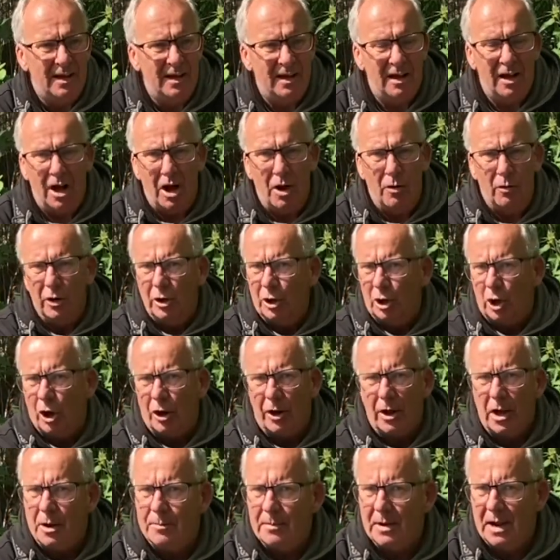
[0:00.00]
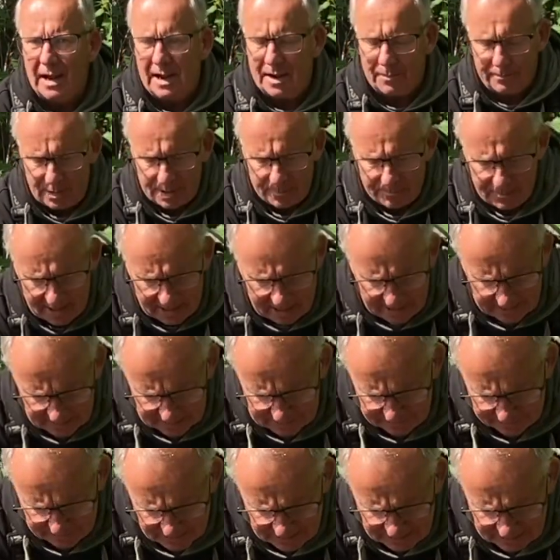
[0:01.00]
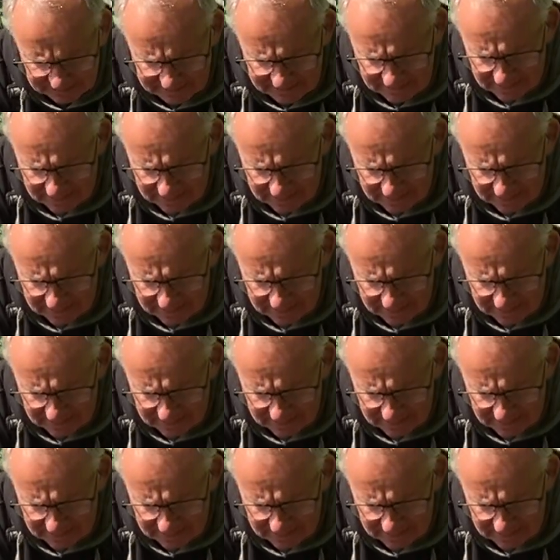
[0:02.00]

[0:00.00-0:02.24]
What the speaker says: I would have gone home a happy man, especially